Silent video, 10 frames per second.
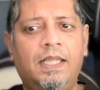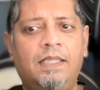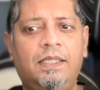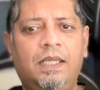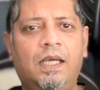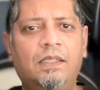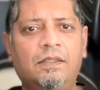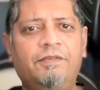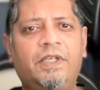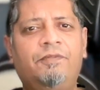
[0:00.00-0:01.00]
The
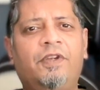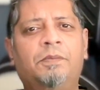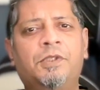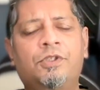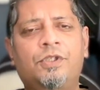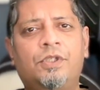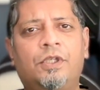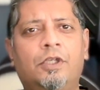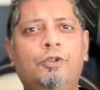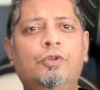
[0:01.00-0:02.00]
other very famous
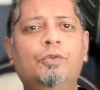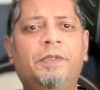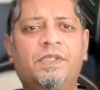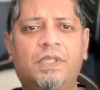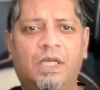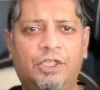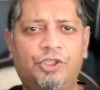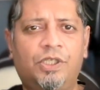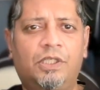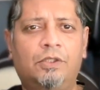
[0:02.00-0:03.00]
loop is the
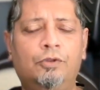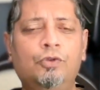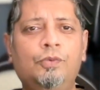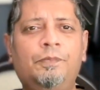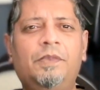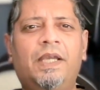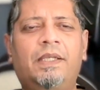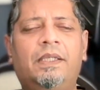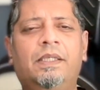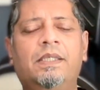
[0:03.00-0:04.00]
Hajiang Loop.
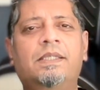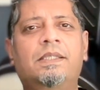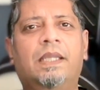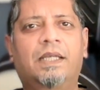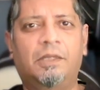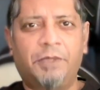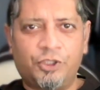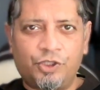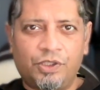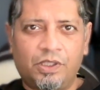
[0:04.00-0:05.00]
That is, like I
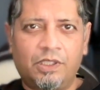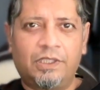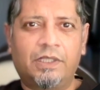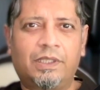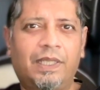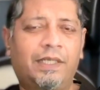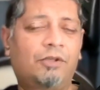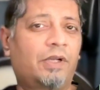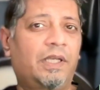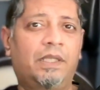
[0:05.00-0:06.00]
mentioned earlier,
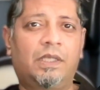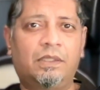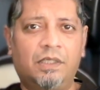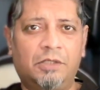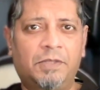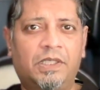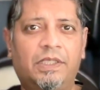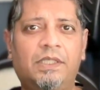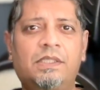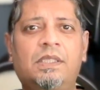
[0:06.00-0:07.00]
like riding in the
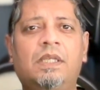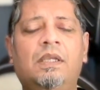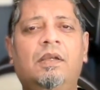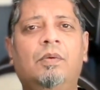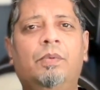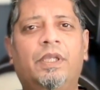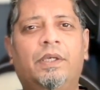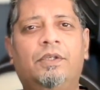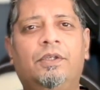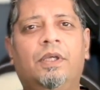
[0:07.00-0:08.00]
Himalayas,
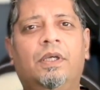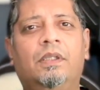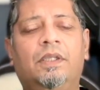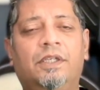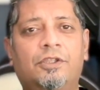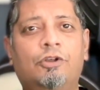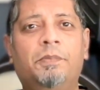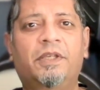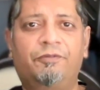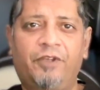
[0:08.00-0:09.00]
wherein there is going to
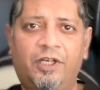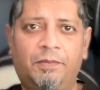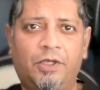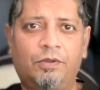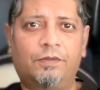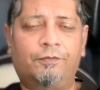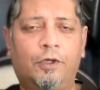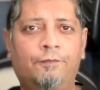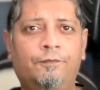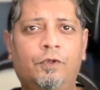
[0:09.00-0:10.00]
be a fair amount of
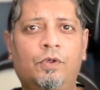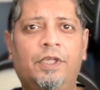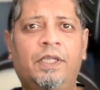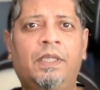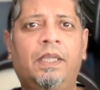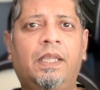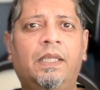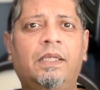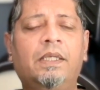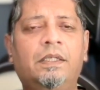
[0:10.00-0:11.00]
off-roading,
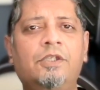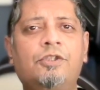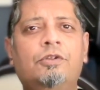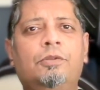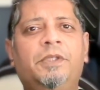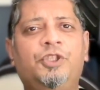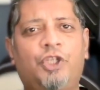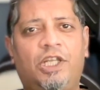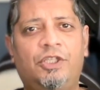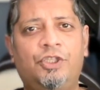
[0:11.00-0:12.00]
and it is going to be
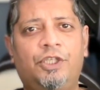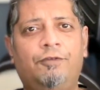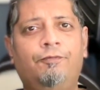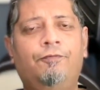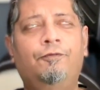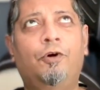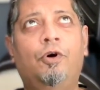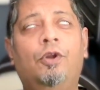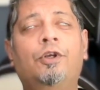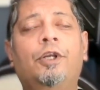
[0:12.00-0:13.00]
challenging for